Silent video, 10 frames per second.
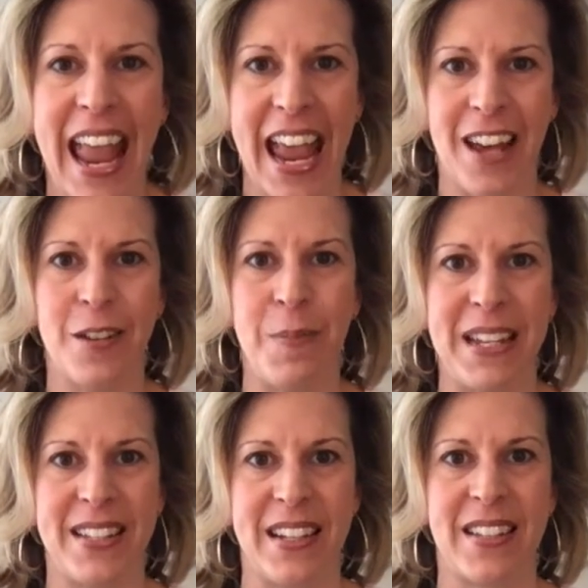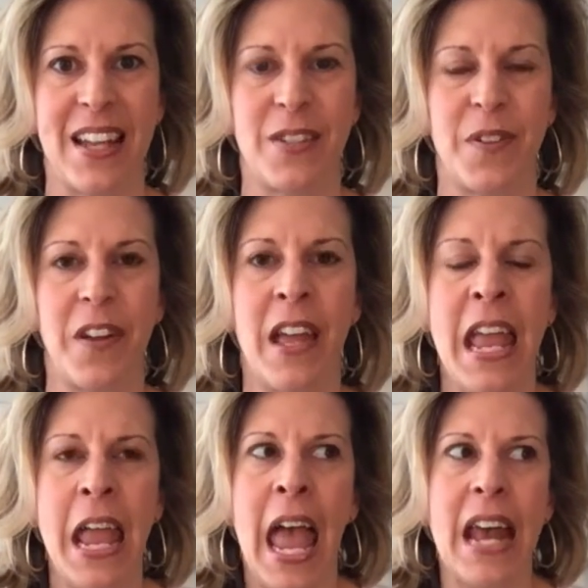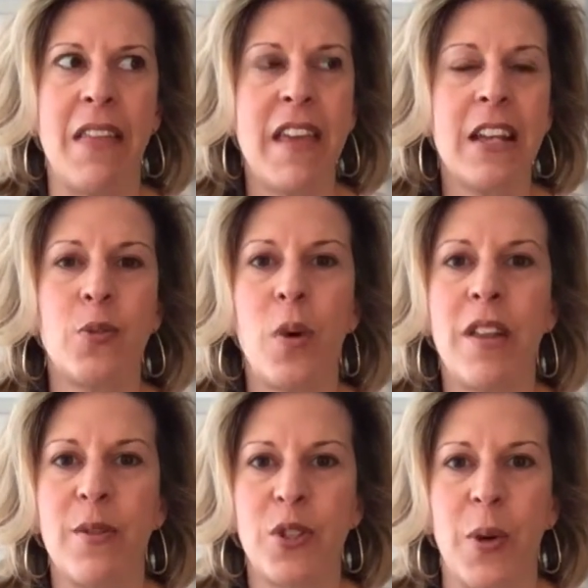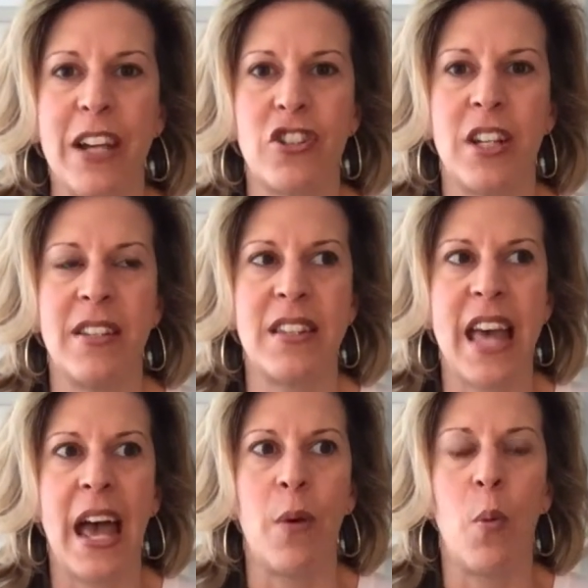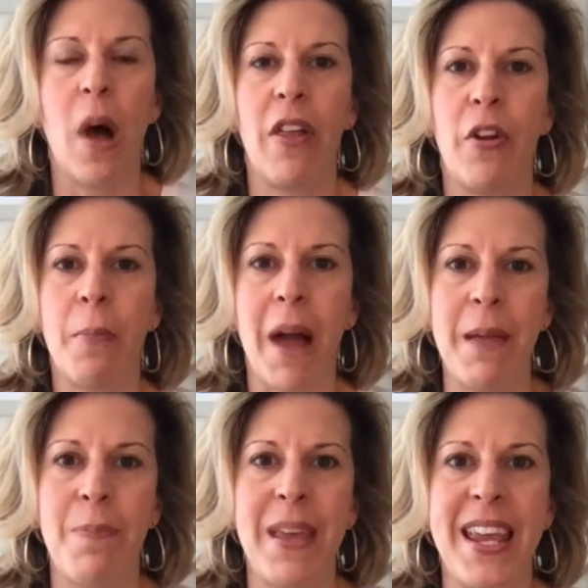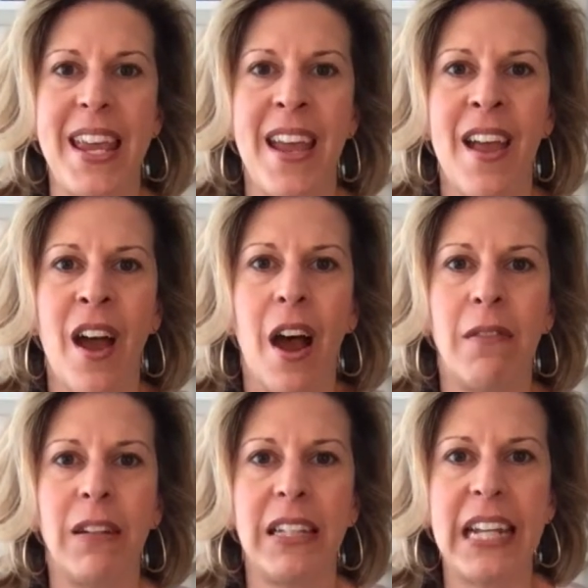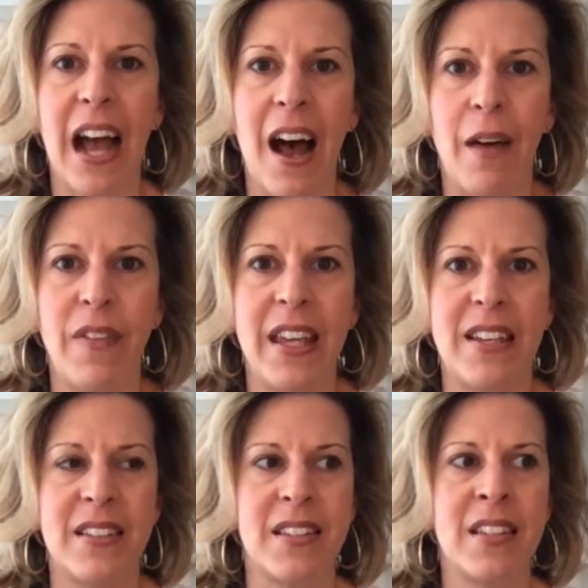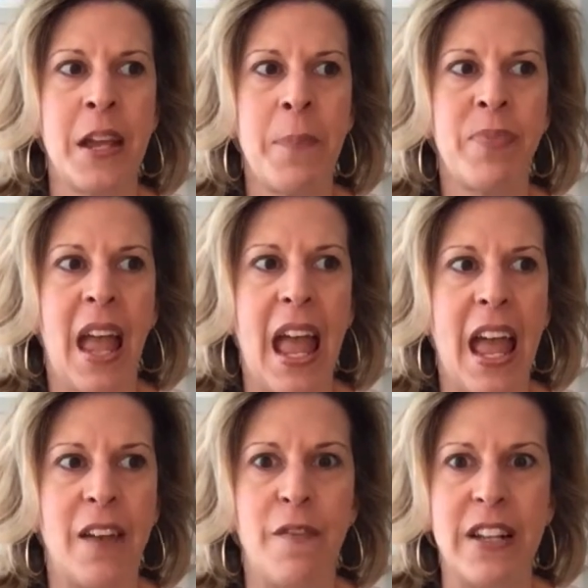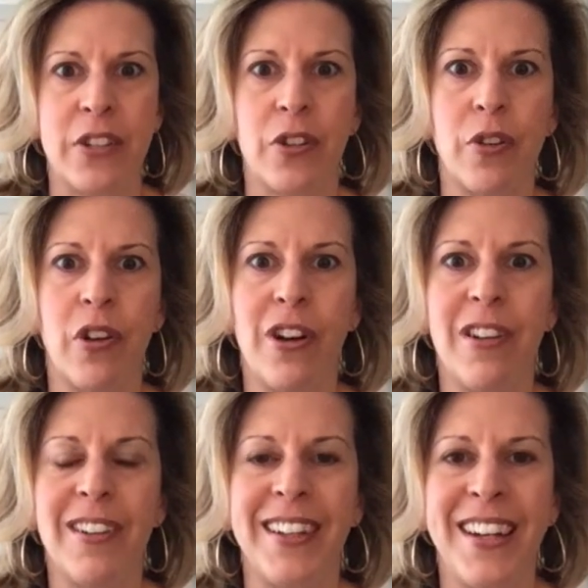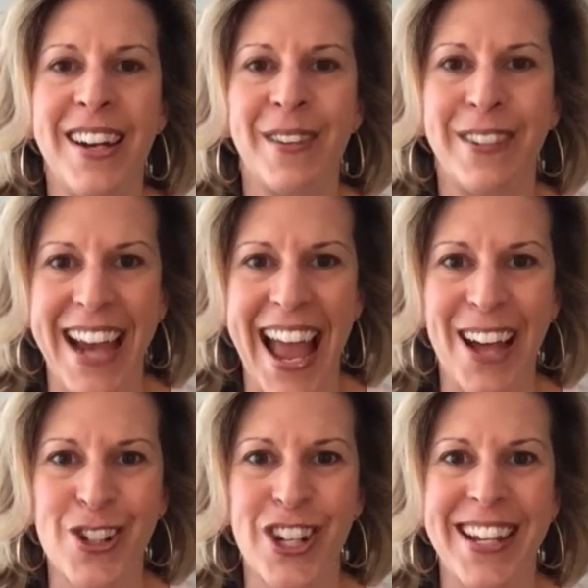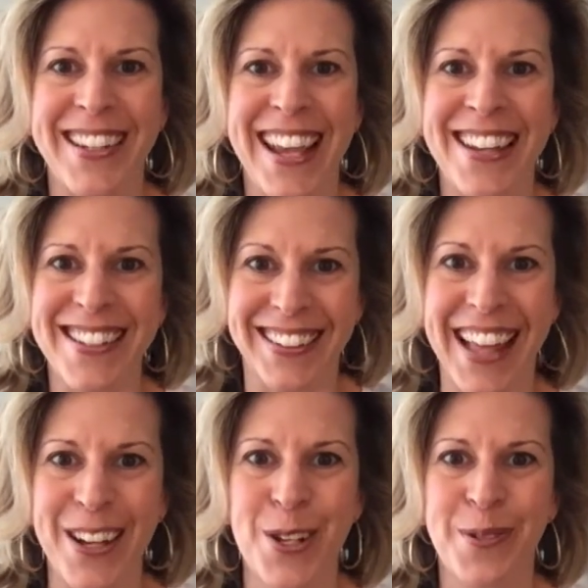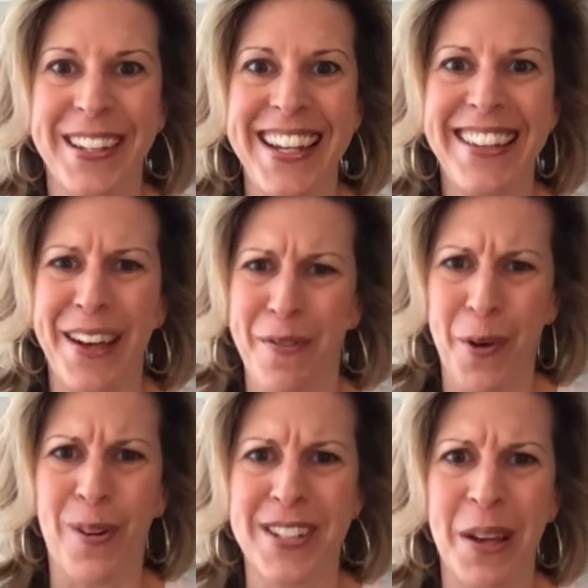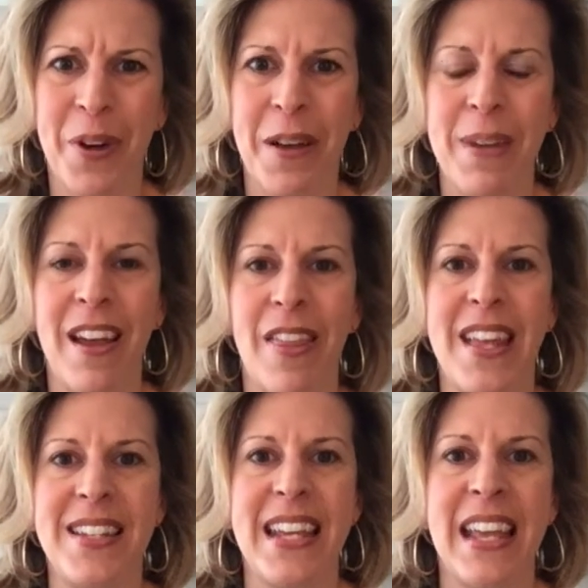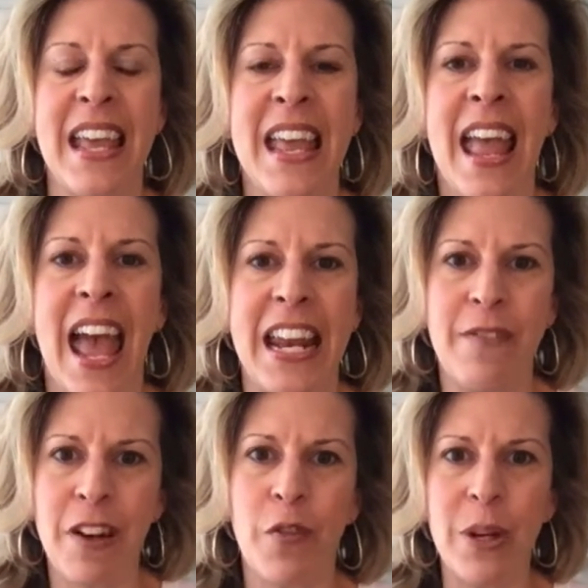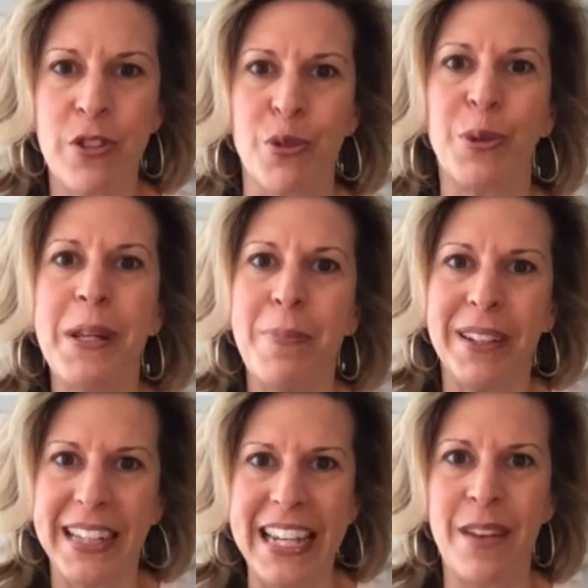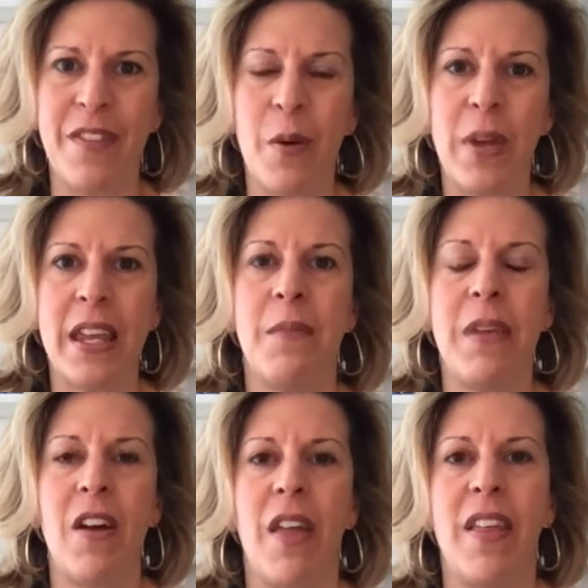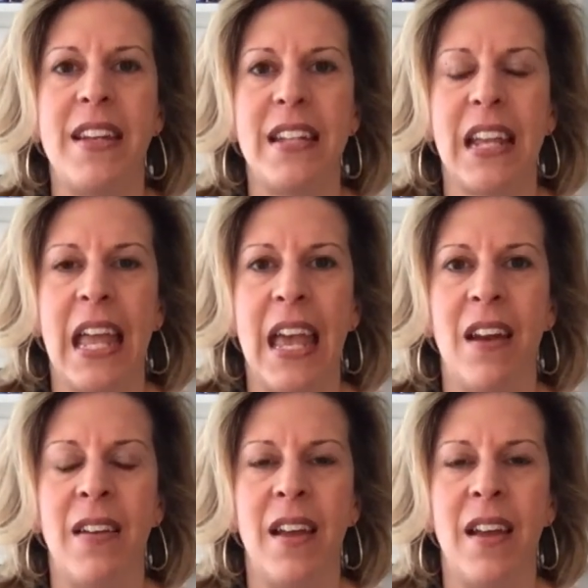and be successful. And I think it's one of those questions that while there might be a really obvious and visceral reaction intellectually, like of course I want to be authentic, and even if we truly believe that we can be authentic and